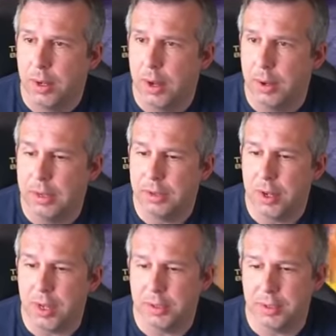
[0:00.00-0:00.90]
you know, it's
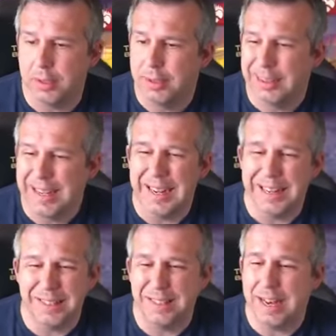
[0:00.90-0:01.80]
just, it
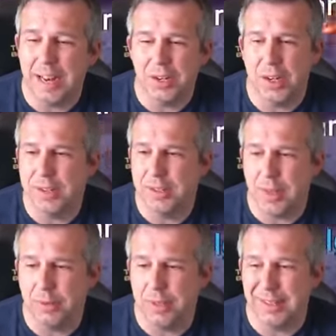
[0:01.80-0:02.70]
is sketchy as
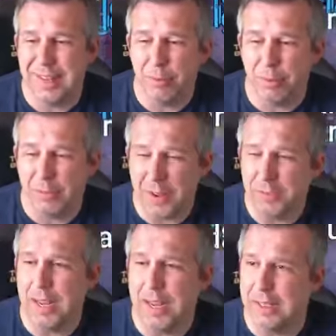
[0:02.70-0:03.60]
hell. This is level
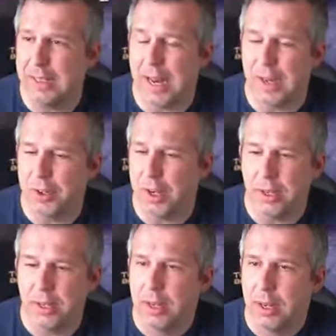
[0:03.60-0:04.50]
50 and it's sketchy.